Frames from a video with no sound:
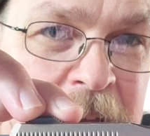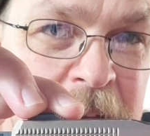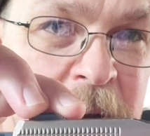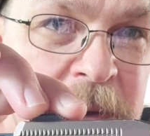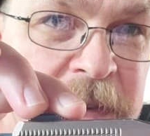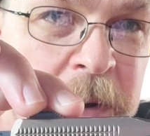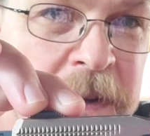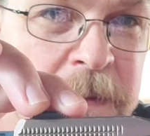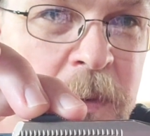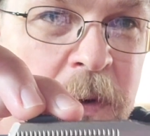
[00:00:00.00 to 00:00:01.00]
I was
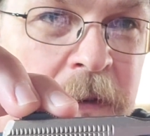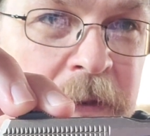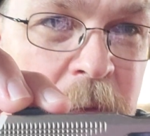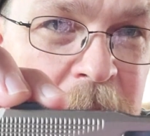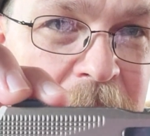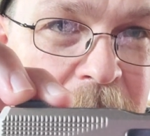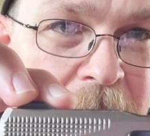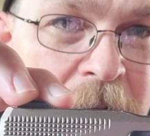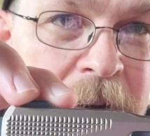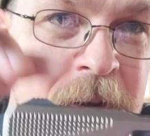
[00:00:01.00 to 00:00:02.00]
always more of a
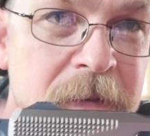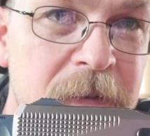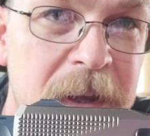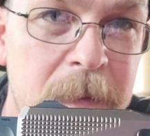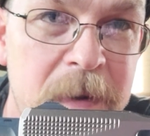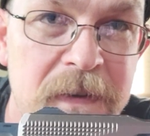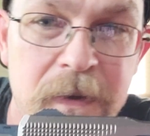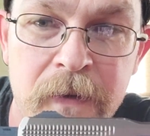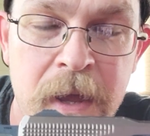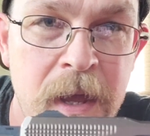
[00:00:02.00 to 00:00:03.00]
Riddler fan
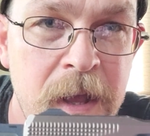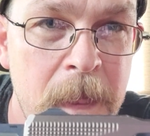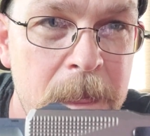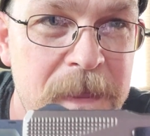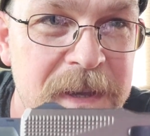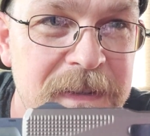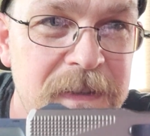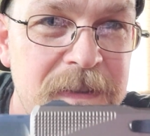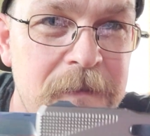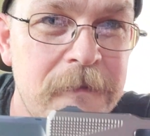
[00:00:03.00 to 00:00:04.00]
myself. This
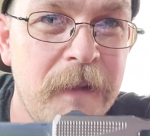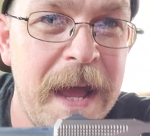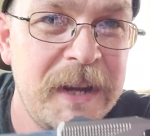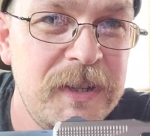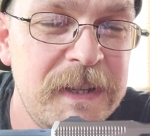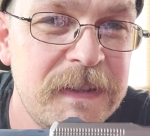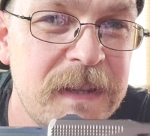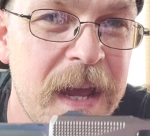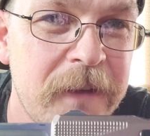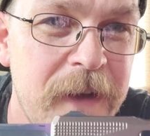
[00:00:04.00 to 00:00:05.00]
is the flashiest
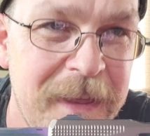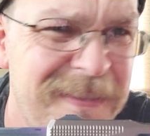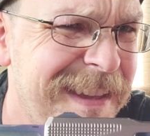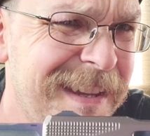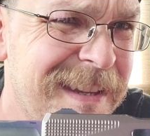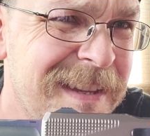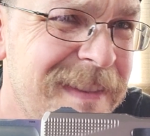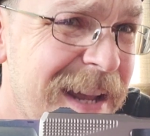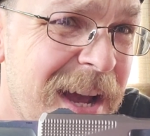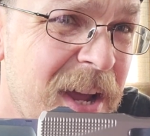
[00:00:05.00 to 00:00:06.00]
knife, I think,
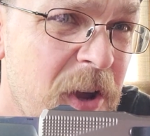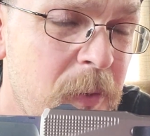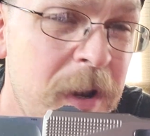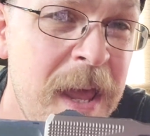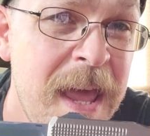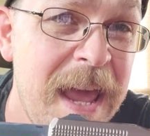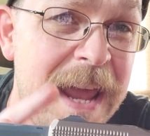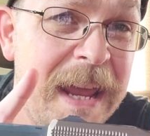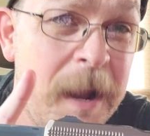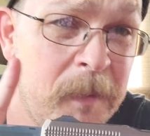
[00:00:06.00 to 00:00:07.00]
that I own.
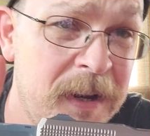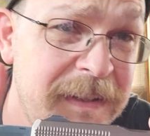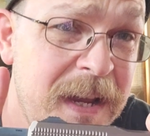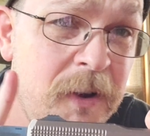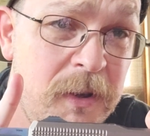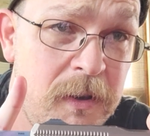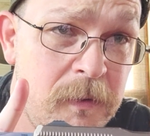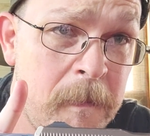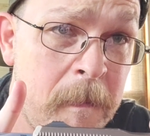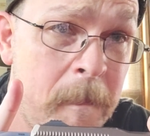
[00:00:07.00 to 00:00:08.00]
And I'm going to tell you,
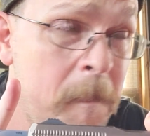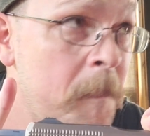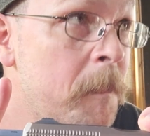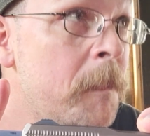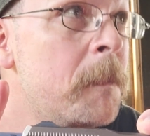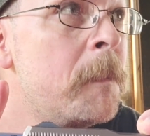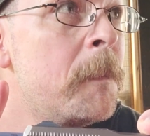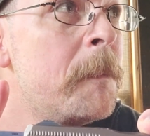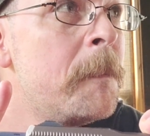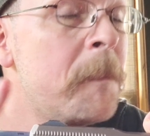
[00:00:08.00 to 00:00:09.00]

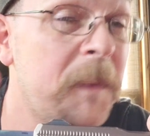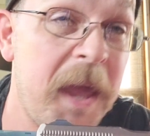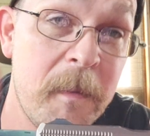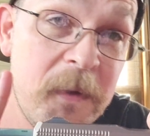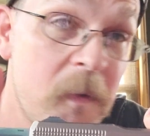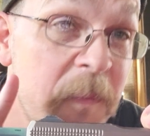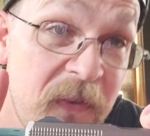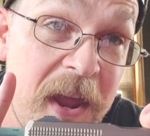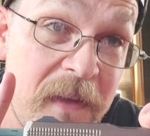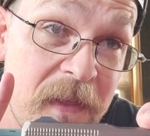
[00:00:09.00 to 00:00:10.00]
can't believe I'm
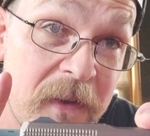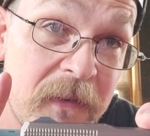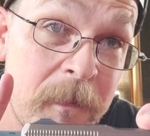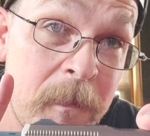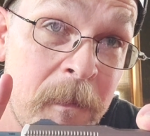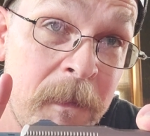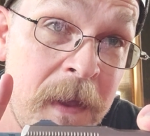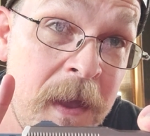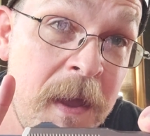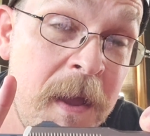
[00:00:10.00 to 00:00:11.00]
saying this,
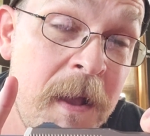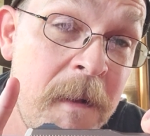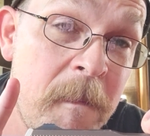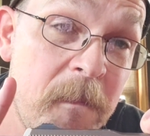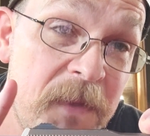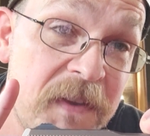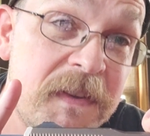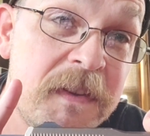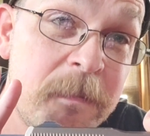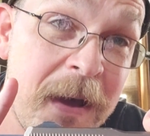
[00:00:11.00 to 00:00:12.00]
this
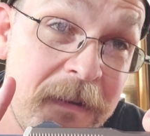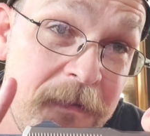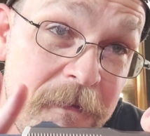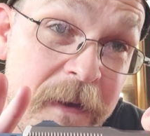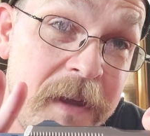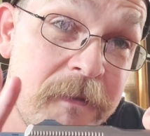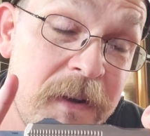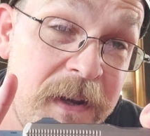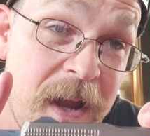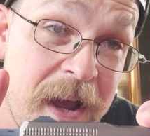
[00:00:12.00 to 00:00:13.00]
is my
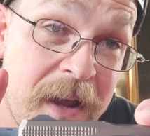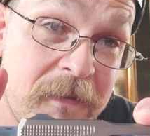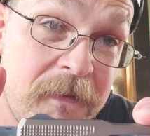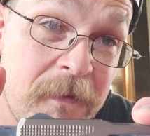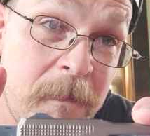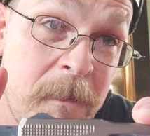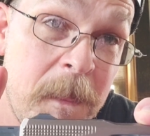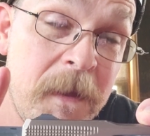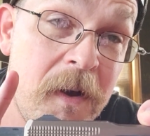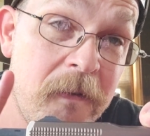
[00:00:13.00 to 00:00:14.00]
favorite knife
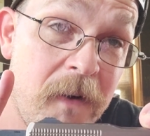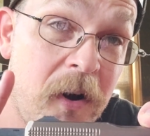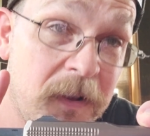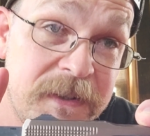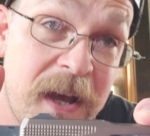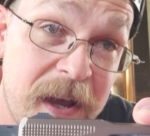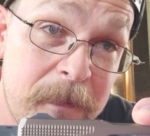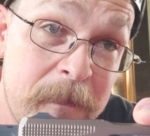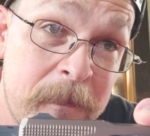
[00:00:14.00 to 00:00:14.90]
of all time.